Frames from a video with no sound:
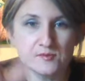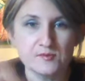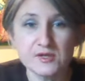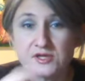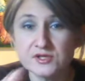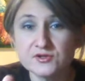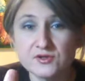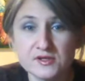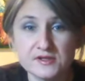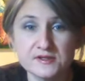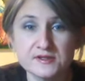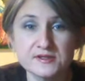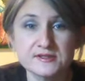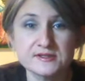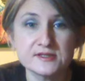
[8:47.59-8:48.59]
make sure
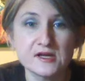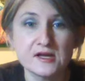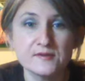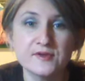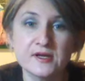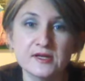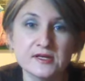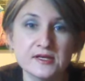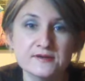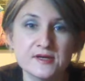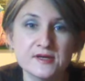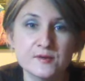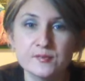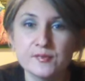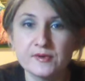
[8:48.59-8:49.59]
that I'm not going to
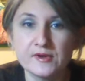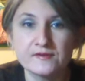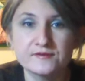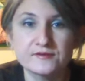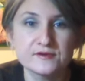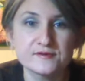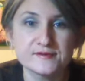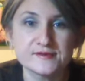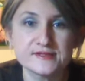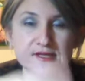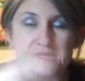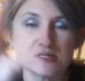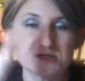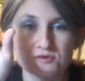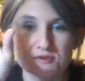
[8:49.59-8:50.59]
end up after the
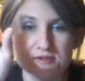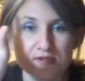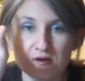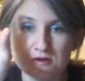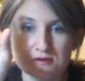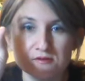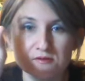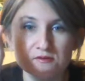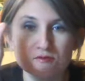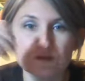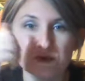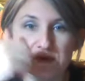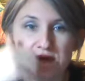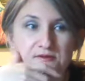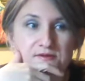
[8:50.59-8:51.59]
statue is hardened
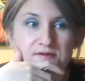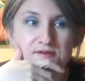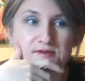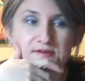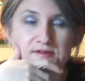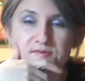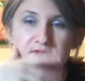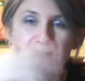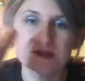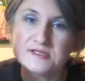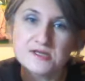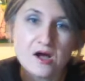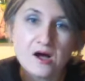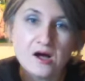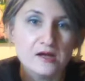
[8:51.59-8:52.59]
with something
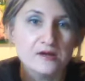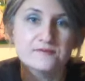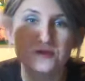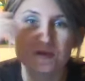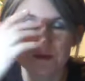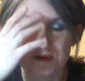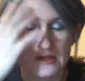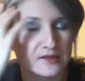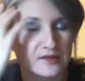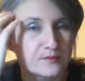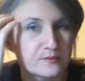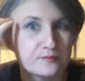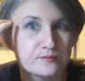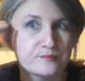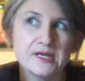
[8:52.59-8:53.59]
that's off, you know, like
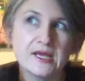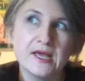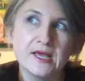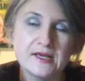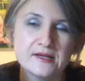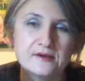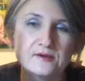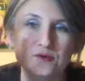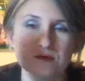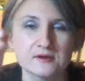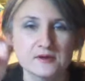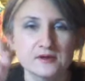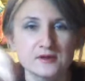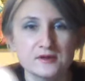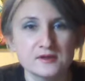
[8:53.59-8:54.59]
a big head or
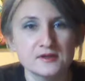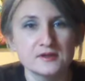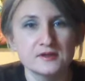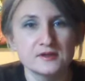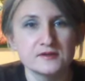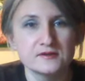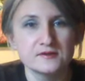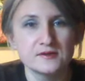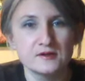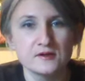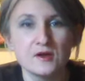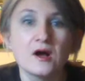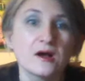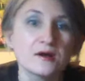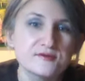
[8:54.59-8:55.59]

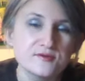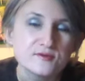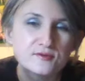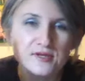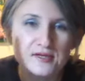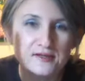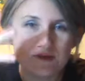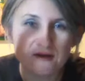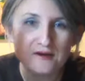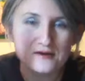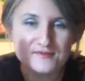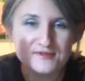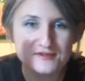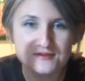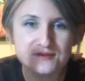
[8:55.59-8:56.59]
the
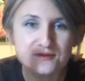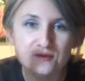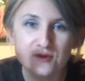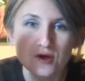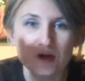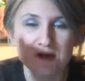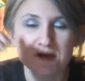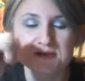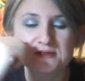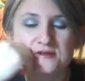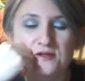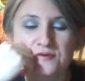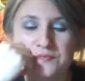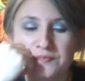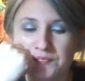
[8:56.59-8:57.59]
arms are too long.
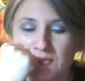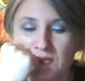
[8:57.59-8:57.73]
So